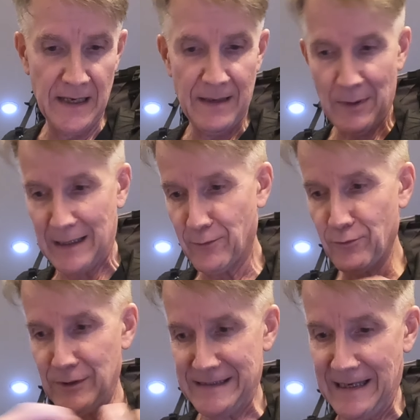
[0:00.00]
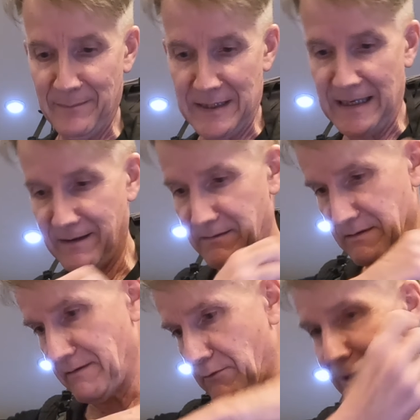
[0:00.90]
but I could do the same thing,
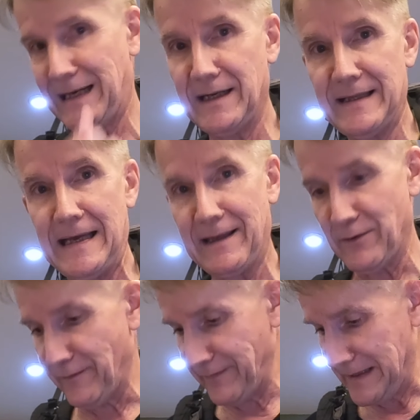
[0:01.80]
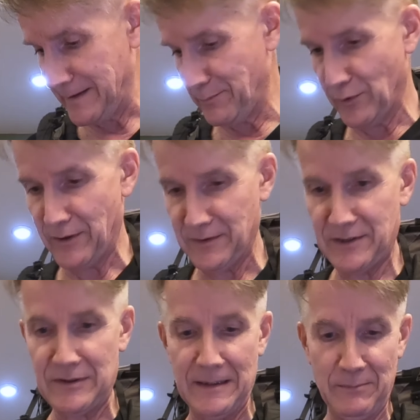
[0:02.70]
quickly take it off here and put it on the
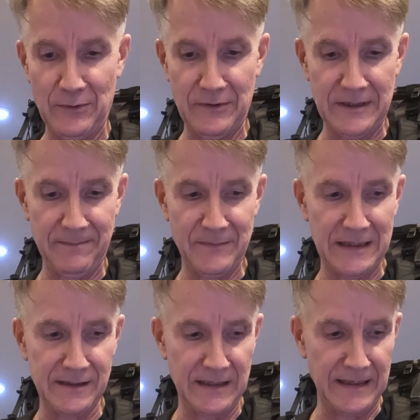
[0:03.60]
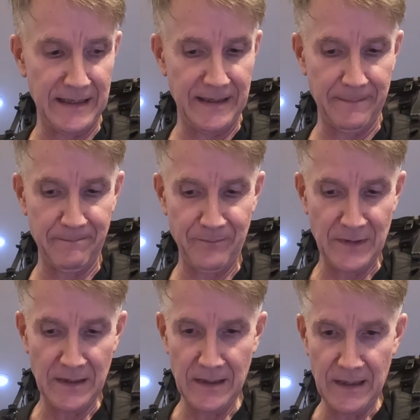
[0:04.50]
tripod, right? That's the idea.
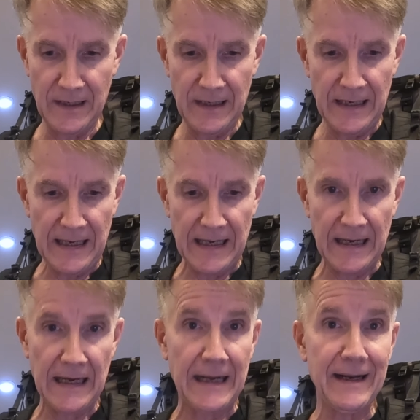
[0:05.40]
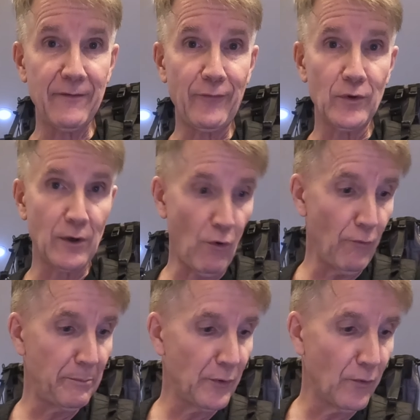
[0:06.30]
And then for the
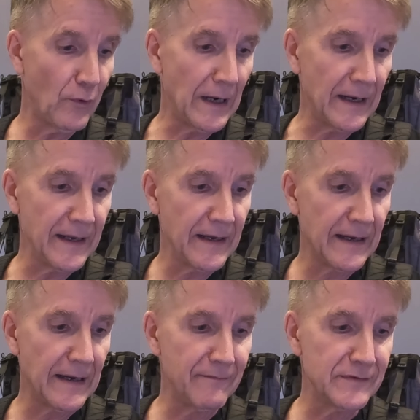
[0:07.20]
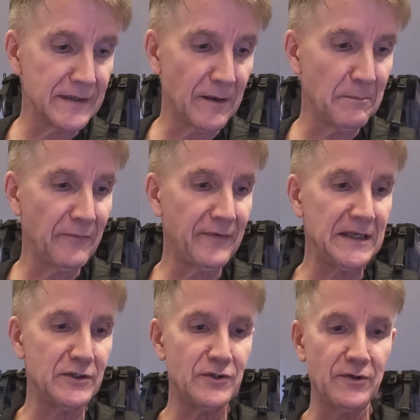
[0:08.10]
GoPro, I have some
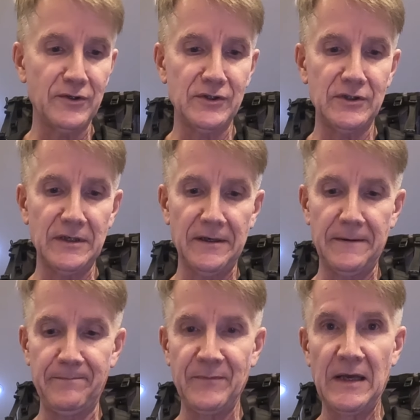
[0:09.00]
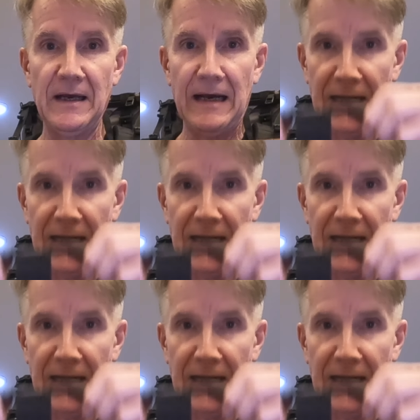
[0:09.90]
fixtures. I